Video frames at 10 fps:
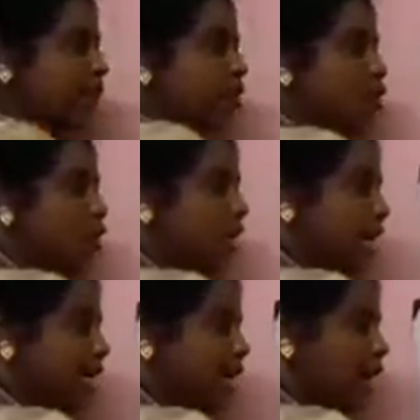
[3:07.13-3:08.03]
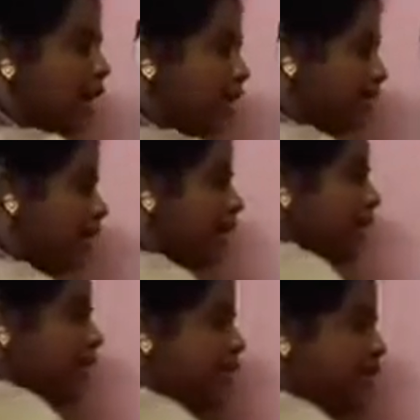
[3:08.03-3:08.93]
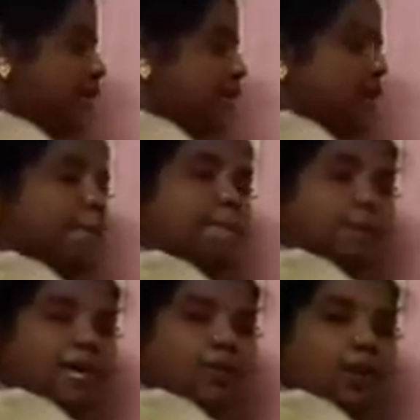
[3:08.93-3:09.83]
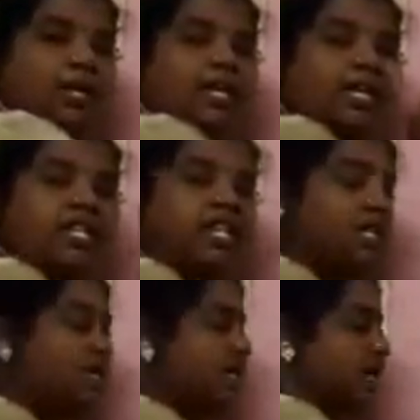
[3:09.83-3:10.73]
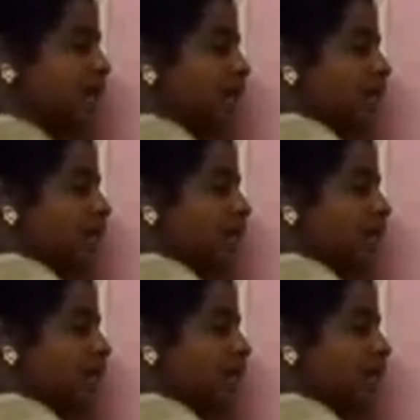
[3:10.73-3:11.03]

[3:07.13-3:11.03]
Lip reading: So delta P. Let's see P1 initial state,